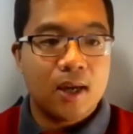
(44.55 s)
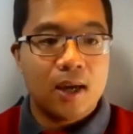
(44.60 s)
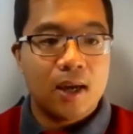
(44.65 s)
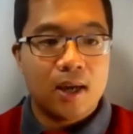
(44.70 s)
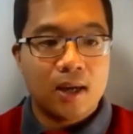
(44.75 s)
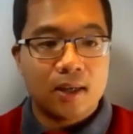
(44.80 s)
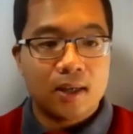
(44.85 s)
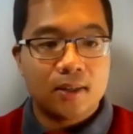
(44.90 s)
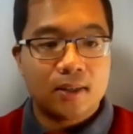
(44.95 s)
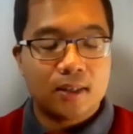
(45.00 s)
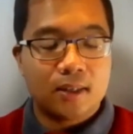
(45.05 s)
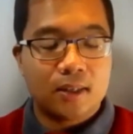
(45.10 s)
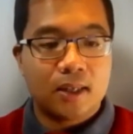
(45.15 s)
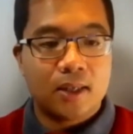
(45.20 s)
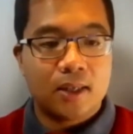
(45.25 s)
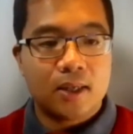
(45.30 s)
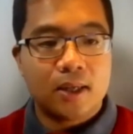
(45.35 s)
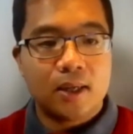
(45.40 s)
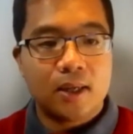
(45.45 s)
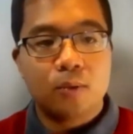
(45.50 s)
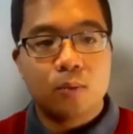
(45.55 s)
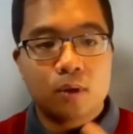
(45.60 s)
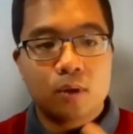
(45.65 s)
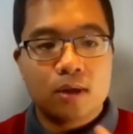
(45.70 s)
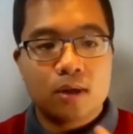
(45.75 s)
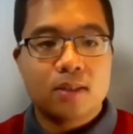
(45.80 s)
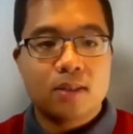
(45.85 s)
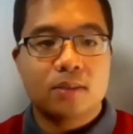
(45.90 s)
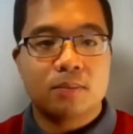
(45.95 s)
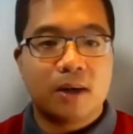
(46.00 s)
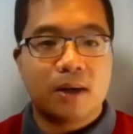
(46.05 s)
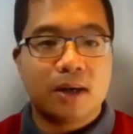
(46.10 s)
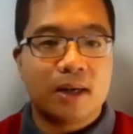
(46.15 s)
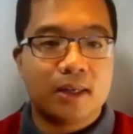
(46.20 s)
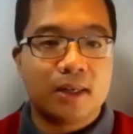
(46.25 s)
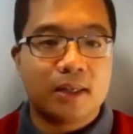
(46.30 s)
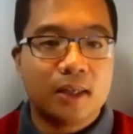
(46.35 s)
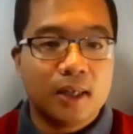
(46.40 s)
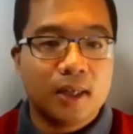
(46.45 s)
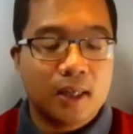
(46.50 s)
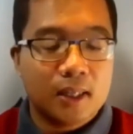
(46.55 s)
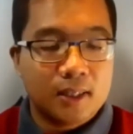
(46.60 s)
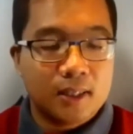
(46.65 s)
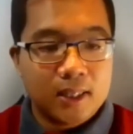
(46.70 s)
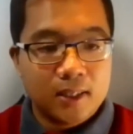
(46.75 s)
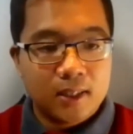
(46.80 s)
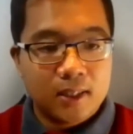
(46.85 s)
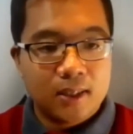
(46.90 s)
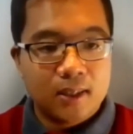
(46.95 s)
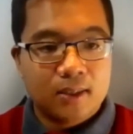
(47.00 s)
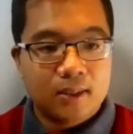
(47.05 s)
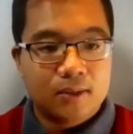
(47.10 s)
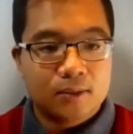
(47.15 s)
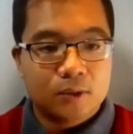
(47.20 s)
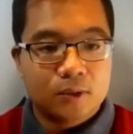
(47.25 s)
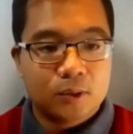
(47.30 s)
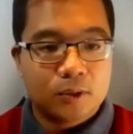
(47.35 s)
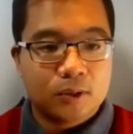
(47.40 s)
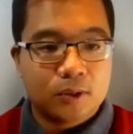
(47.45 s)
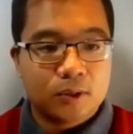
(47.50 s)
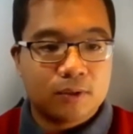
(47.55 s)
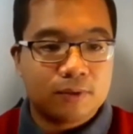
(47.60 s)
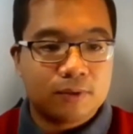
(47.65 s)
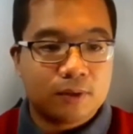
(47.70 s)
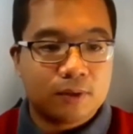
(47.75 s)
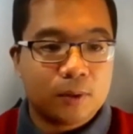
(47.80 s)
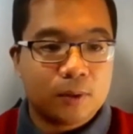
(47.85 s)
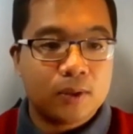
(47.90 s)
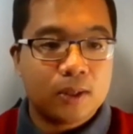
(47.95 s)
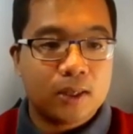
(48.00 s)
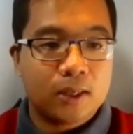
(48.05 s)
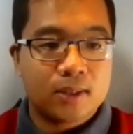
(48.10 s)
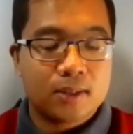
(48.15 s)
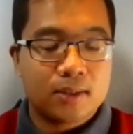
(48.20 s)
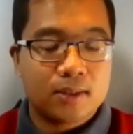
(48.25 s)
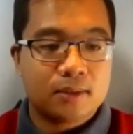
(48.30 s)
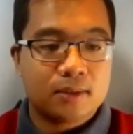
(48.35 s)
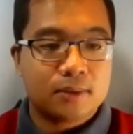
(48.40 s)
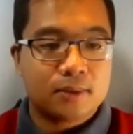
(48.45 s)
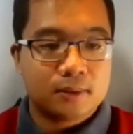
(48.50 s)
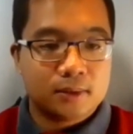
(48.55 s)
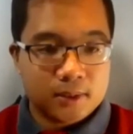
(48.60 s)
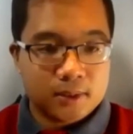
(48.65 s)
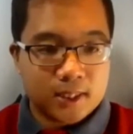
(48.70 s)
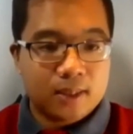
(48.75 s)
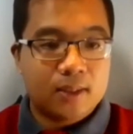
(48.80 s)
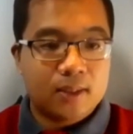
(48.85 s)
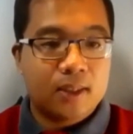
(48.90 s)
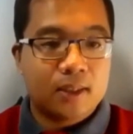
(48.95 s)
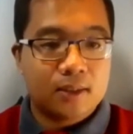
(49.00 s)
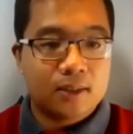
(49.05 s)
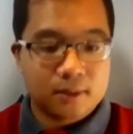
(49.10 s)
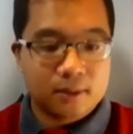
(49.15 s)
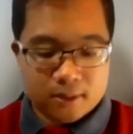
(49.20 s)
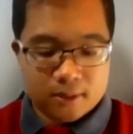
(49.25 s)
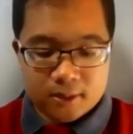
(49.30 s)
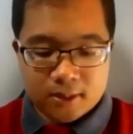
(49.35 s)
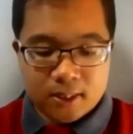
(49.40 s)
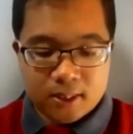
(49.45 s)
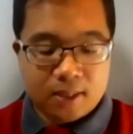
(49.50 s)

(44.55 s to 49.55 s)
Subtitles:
And it works by linking to your phone and sending